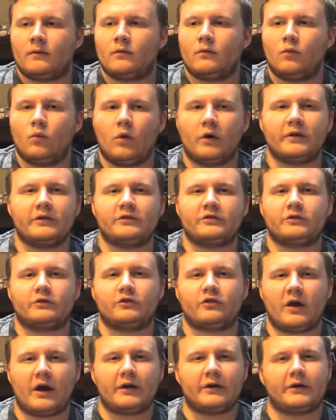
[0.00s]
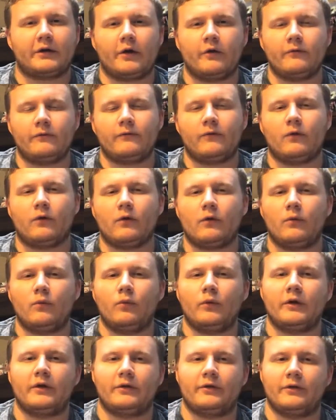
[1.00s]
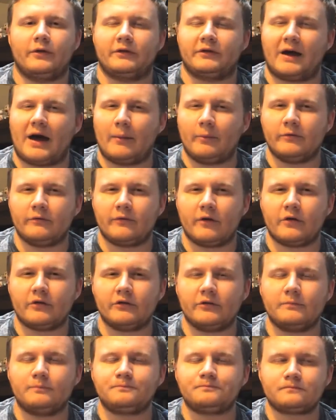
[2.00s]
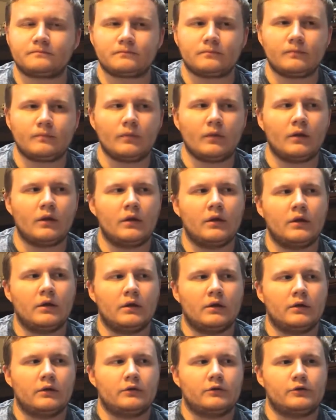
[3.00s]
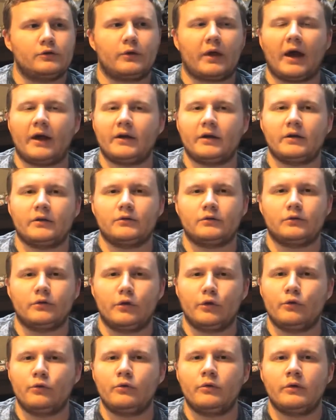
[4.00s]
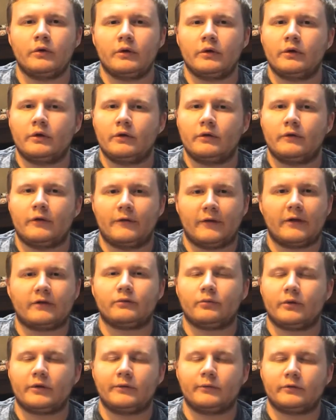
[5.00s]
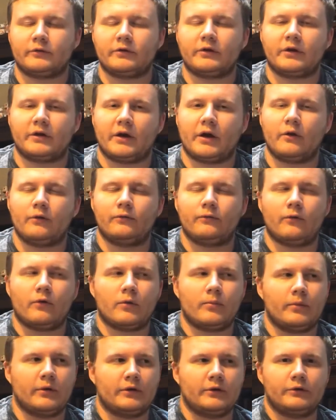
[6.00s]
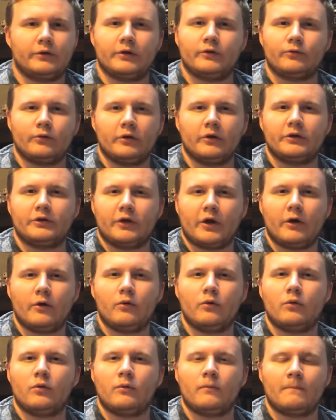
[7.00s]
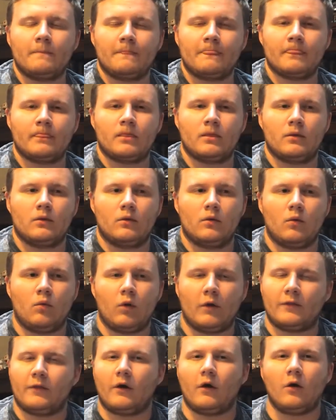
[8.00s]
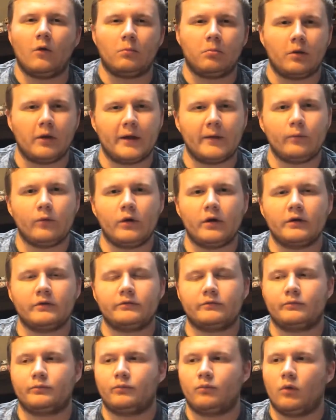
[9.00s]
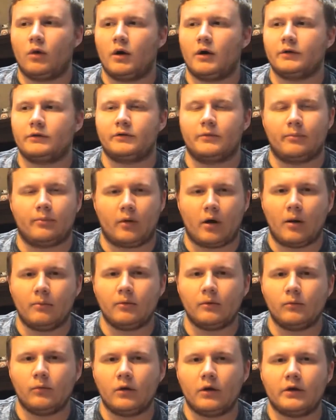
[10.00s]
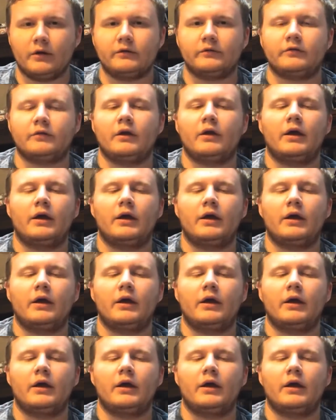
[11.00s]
what he's trying to go for with the time inversion, you kind of knew that that's what he was going to go for, but you didn't really know what the whole plan was, what the problem was.